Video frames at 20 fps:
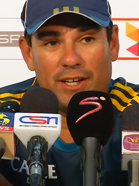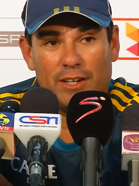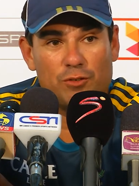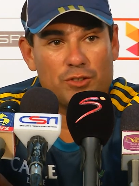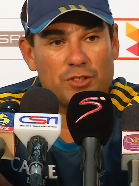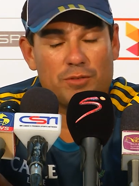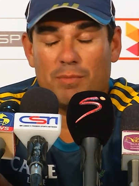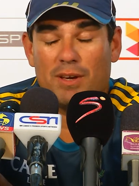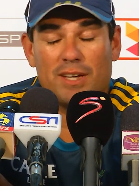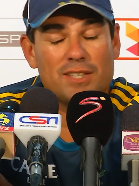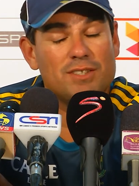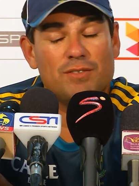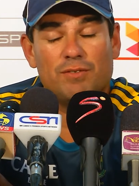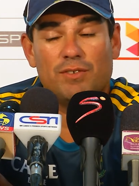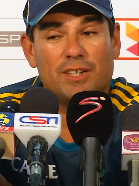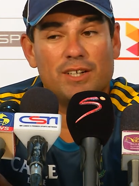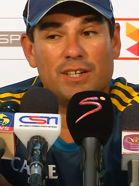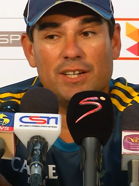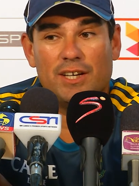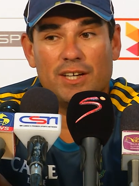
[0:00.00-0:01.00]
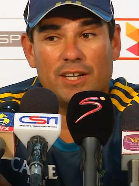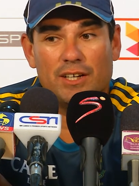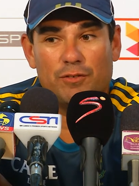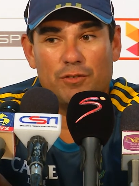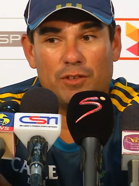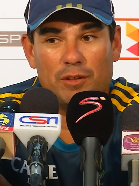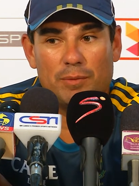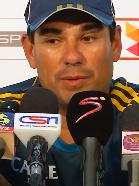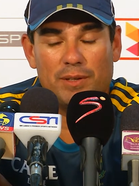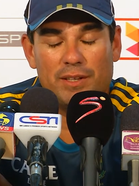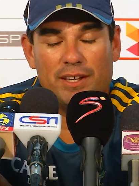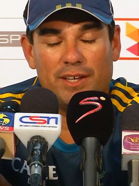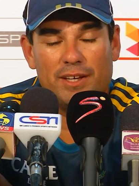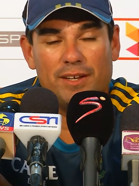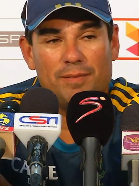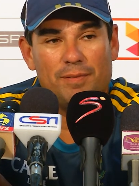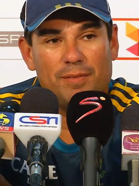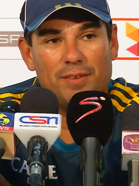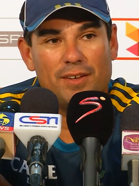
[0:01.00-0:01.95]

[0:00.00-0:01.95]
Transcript: and it was a massive learning curve for them, and they